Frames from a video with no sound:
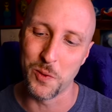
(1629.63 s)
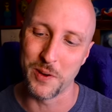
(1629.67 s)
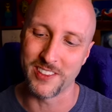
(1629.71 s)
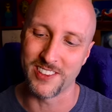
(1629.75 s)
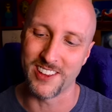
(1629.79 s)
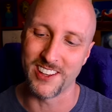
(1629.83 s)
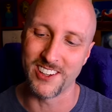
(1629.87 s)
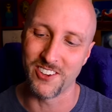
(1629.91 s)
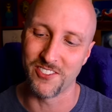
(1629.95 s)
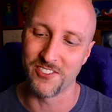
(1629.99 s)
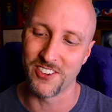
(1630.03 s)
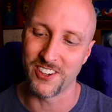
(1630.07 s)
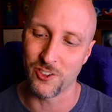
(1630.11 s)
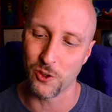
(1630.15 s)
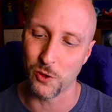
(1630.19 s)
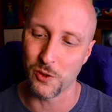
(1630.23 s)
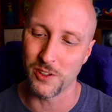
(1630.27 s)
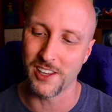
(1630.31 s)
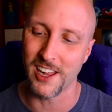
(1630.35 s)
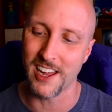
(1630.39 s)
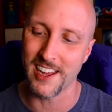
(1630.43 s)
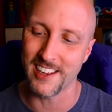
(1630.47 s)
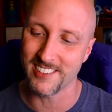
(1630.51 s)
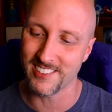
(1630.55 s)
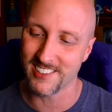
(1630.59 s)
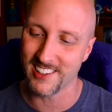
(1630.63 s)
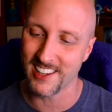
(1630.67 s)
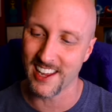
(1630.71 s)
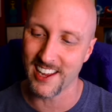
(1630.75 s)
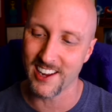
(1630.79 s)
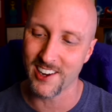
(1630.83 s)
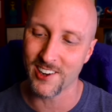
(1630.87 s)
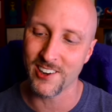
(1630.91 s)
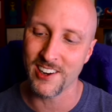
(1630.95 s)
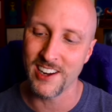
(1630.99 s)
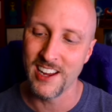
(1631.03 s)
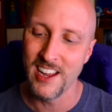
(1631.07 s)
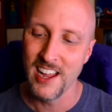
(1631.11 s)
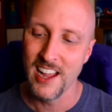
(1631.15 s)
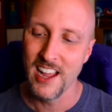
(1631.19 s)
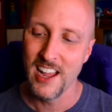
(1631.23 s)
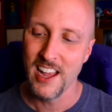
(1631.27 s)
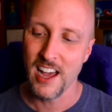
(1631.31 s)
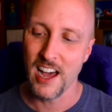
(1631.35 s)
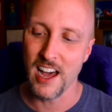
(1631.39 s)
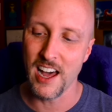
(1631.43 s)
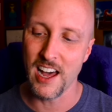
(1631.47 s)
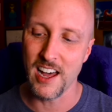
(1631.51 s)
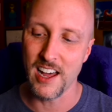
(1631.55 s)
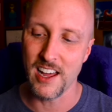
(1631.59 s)
with individualized care,
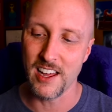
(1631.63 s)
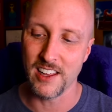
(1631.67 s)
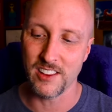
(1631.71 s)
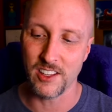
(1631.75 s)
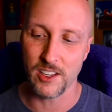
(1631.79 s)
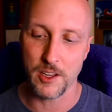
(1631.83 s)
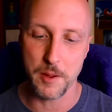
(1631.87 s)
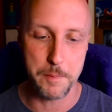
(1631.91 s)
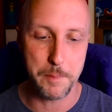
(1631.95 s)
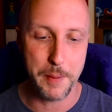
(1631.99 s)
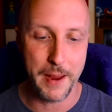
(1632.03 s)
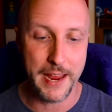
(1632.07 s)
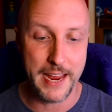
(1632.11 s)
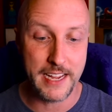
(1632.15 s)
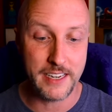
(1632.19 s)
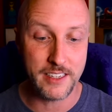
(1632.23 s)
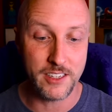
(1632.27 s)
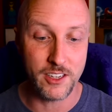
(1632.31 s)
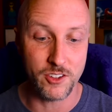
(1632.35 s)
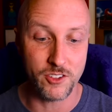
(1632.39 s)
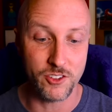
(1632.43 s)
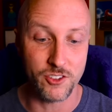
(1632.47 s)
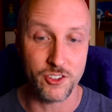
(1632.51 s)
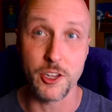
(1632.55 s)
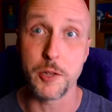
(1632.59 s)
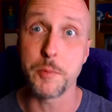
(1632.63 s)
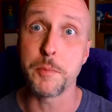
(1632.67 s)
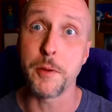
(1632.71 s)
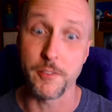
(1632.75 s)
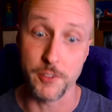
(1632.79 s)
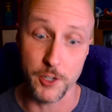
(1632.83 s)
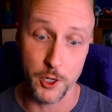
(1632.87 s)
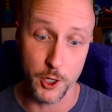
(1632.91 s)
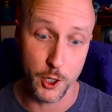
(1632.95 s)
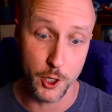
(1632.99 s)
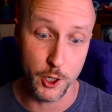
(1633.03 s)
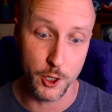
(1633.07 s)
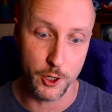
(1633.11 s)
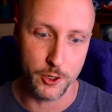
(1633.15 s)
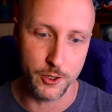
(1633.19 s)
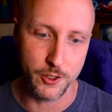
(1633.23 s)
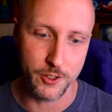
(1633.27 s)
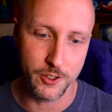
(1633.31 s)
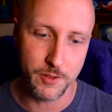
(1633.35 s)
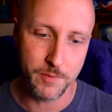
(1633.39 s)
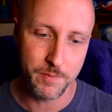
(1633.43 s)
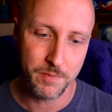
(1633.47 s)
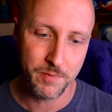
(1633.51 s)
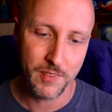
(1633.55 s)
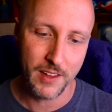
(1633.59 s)
uh, the companionship of a
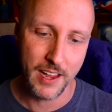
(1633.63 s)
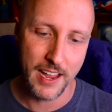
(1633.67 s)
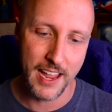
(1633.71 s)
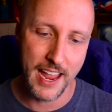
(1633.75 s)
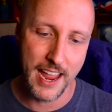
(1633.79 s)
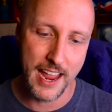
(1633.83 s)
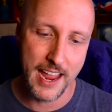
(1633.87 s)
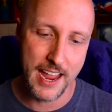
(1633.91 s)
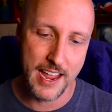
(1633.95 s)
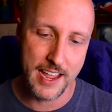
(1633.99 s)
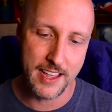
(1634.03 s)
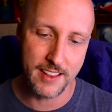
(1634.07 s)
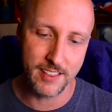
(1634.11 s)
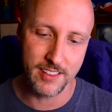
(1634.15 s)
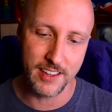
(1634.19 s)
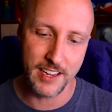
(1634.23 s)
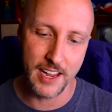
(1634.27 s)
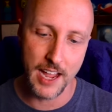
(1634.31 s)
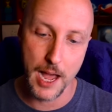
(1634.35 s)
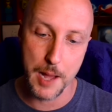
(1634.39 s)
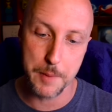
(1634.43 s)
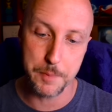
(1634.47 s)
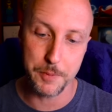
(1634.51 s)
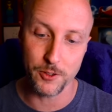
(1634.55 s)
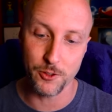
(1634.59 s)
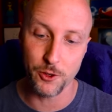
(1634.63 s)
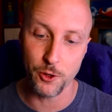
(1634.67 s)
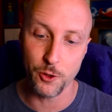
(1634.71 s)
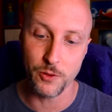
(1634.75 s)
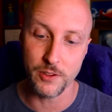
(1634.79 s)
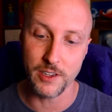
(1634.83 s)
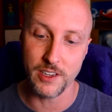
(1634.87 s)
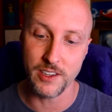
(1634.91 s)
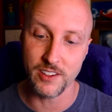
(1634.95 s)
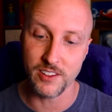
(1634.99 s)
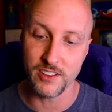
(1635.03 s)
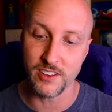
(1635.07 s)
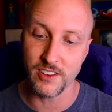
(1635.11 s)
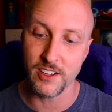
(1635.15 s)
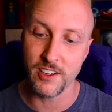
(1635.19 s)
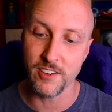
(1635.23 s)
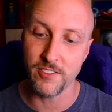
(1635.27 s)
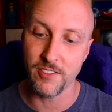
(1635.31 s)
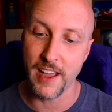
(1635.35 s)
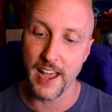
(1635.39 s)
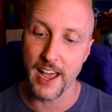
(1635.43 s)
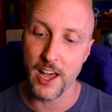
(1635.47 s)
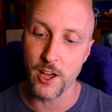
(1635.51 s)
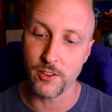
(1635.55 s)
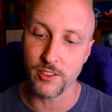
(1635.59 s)
herd and the opportunity to
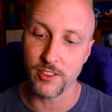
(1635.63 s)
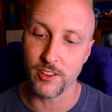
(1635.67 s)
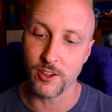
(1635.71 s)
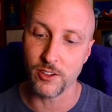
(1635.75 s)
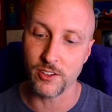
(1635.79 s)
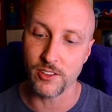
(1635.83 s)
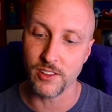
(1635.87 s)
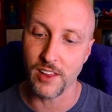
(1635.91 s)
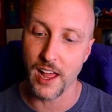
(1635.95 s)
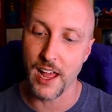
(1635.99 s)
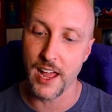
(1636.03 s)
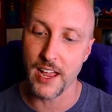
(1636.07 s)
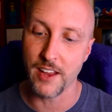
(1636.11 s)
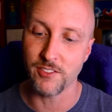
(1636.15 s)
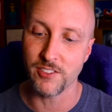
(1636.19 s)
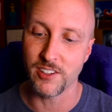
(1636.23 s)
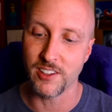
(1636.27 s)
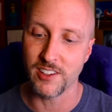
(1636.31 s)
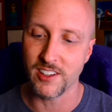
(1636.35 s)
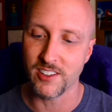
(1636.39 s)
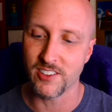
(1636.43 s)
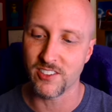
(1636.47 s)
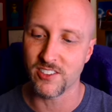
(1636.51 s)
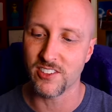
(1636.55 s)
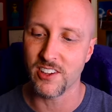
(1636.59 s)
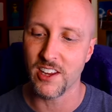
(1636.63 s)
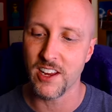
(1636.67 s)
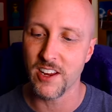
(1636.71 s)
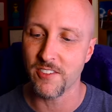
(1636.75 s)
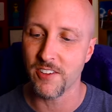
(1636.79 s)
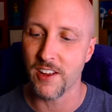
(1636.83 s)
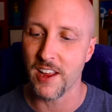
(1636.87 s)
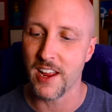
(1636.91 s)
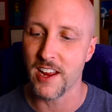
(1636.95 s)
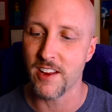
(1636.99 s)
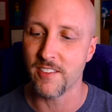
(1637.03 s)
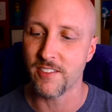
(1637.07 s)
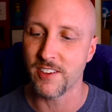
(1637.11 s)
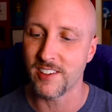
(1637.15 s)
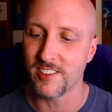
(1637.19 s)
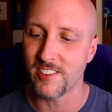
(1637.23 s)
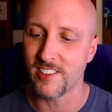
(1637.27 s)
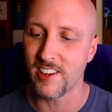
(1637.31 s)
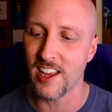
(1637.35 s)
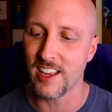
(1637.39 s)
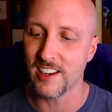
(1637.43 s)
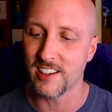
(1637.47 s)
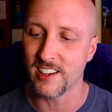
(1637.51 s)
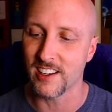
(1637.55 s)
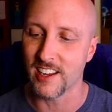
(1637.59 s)
live out their lives in a safe haven
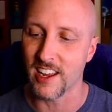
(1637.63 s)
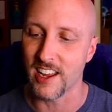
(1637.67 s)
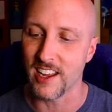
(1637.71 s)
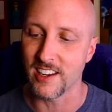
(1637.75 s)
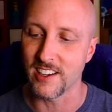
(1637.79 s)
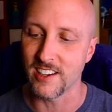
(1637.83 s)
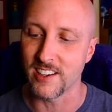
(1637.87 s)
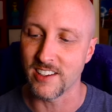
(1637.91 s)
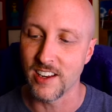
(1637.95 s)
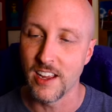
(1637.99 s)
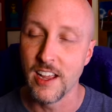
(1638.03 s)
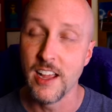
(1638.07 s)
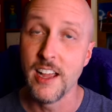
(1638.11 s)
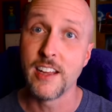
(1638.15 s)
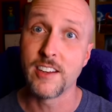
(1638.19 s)
dedicated